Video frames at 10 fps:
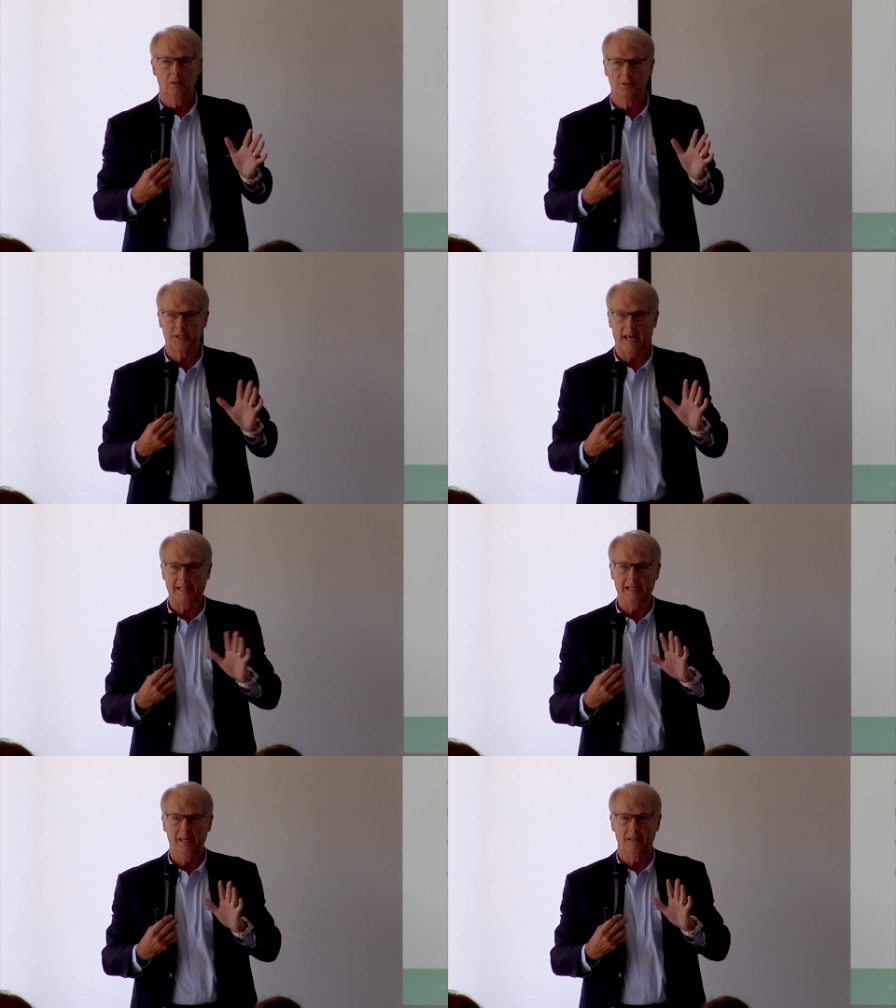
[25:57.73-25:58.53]

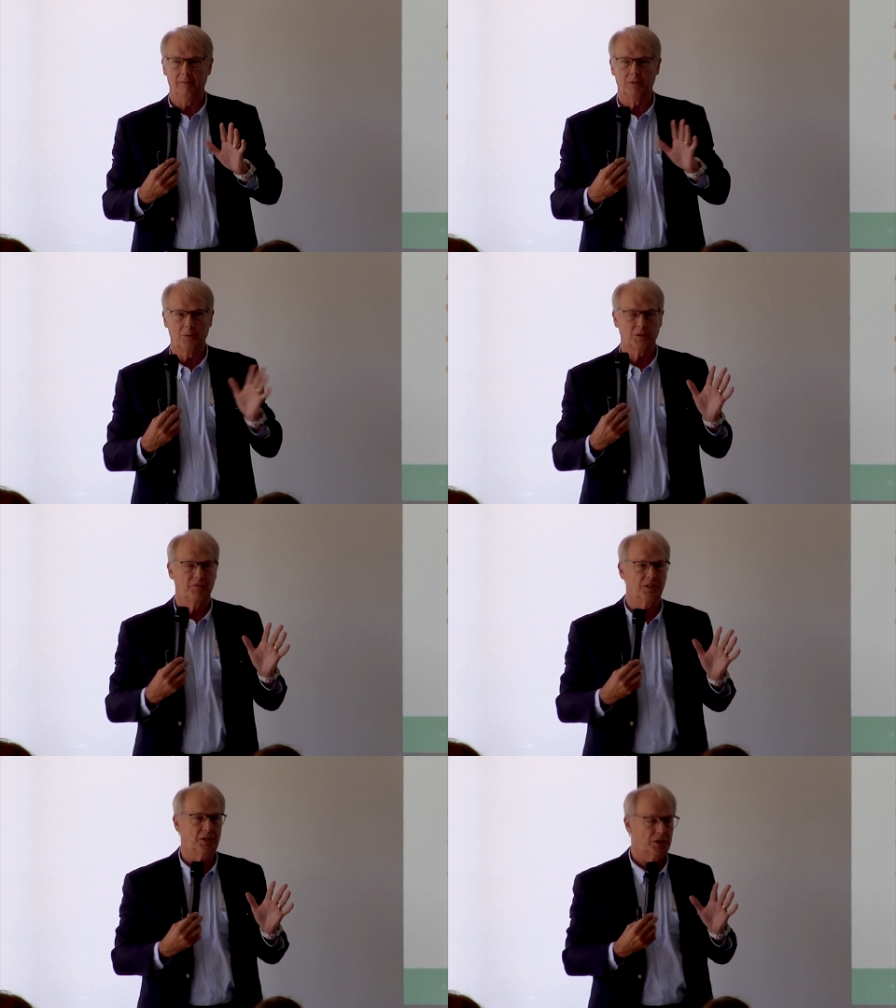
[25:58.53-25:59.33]
sadly, even though I was a
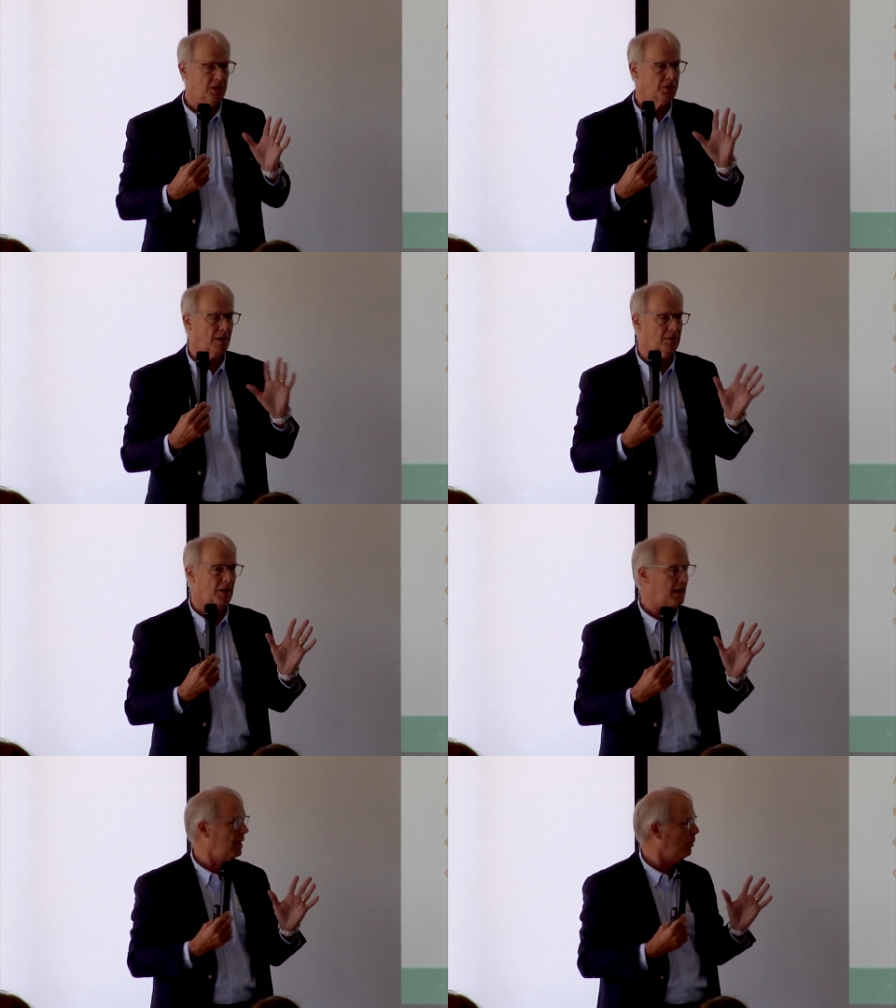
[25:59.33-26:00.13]
physicist. I don't
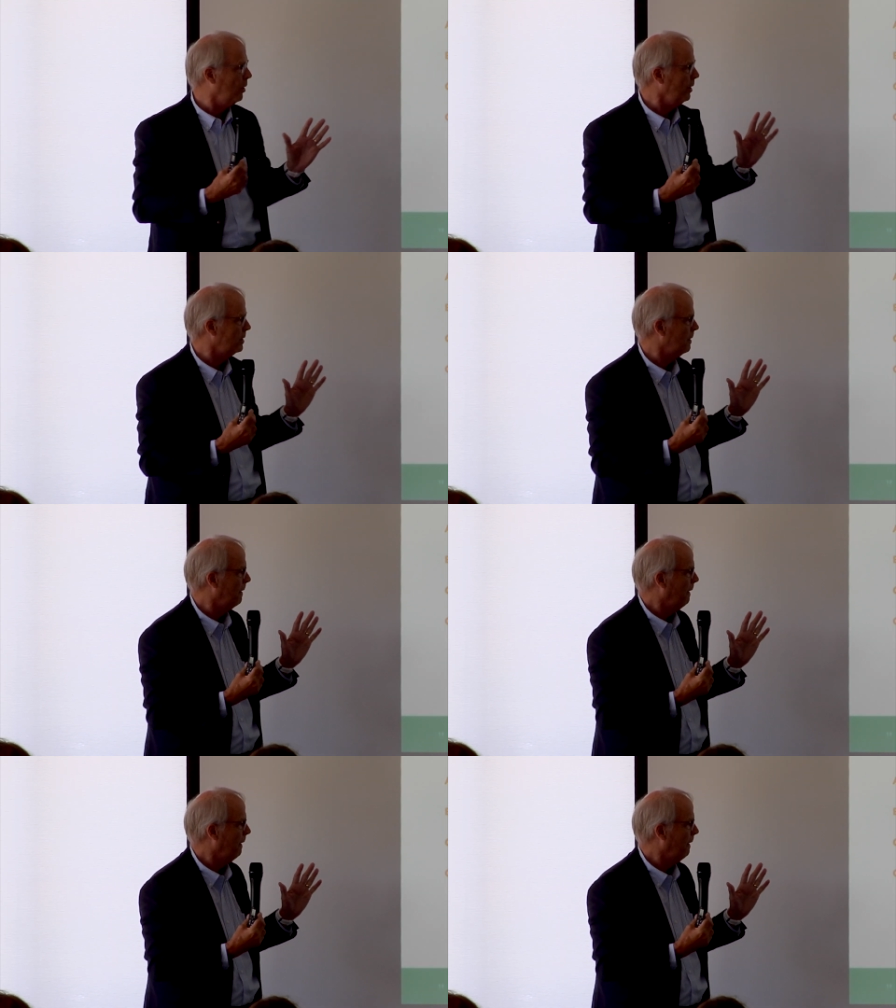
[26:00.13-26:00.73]
know how that worked.